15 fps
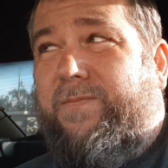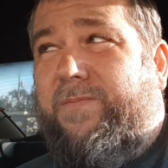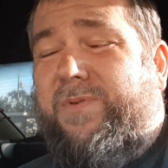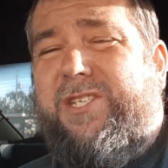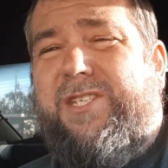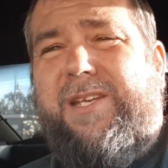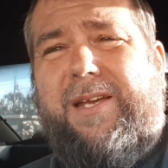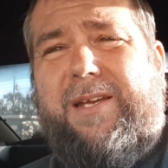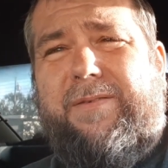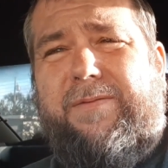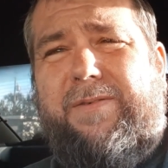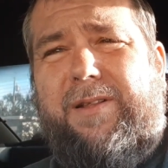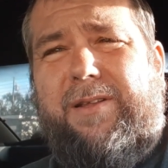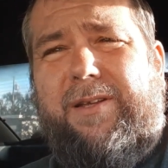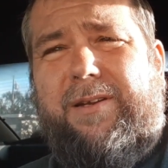sick
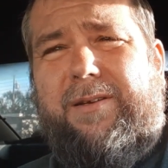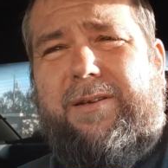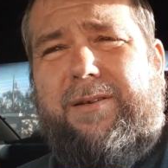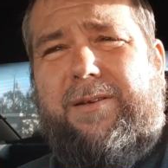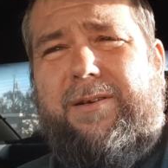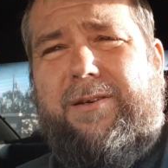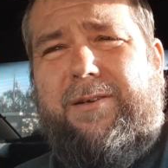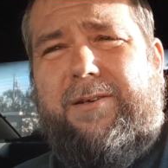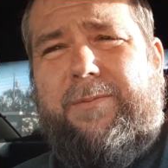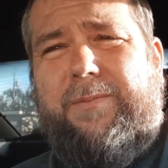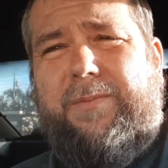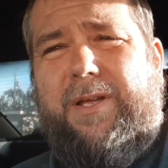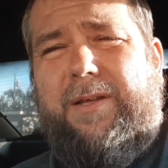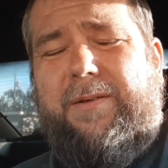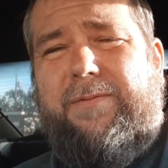feeling.
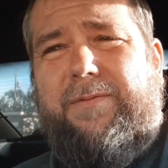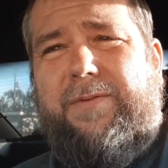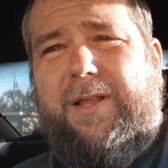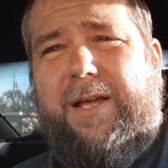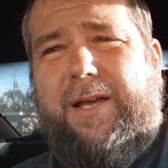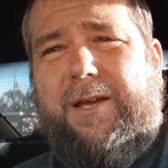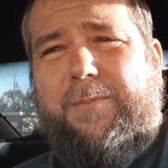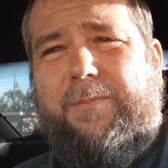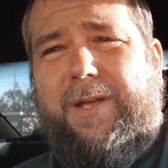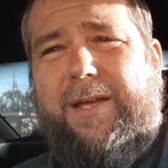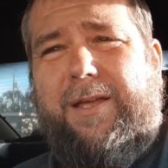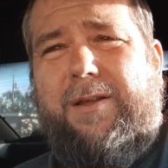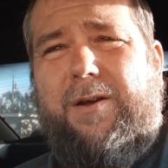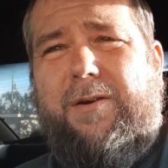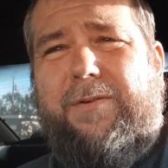I feel like I'm
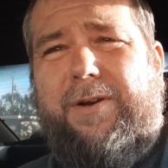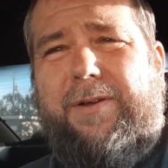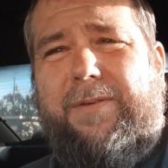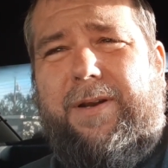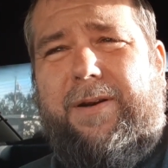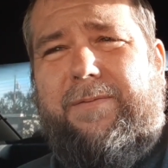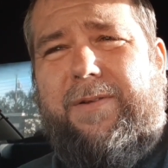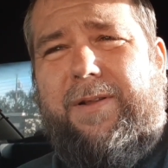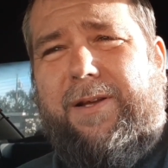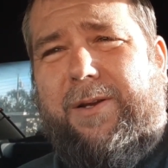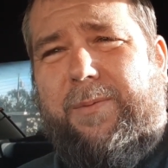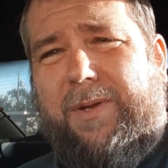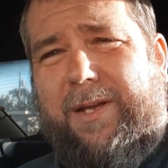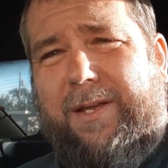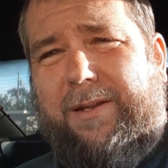getting over it, then I feel like
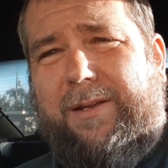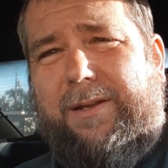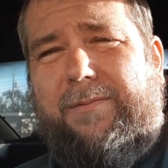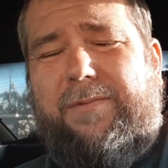I'm getting it.